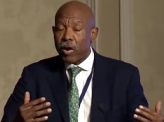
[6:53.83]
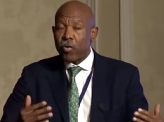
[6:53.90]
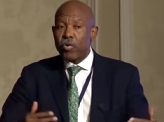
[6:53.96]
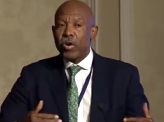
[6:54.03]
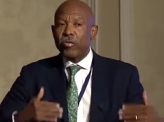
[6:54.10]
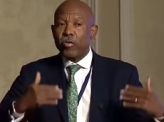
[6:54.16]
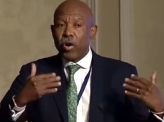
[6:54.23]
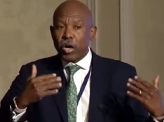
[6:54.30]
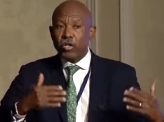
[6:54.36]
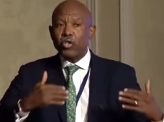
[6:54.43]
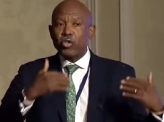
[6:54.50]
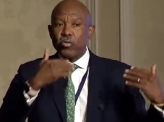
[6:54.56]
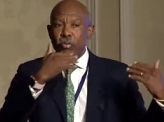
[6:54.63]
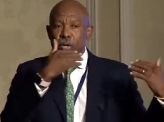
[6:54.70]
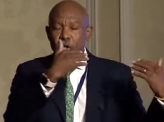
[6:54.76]
We have got
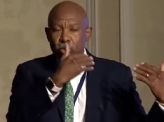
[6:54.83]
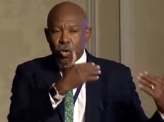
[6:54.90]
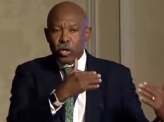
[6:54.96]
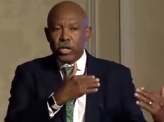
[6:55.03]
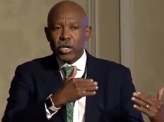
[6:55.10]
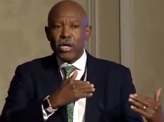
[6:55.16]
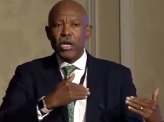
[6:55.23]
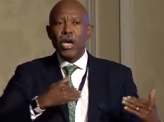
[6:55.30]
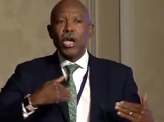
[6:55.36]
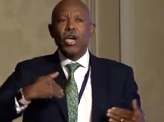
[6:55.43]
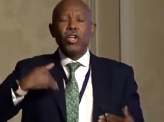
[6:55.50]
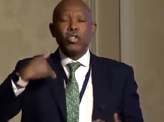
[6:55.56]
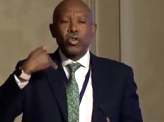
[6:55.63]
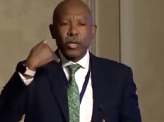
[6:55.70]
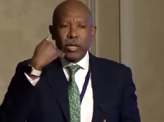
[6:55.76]
to be talking
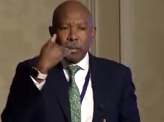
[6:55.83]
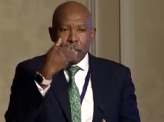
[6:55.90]
to the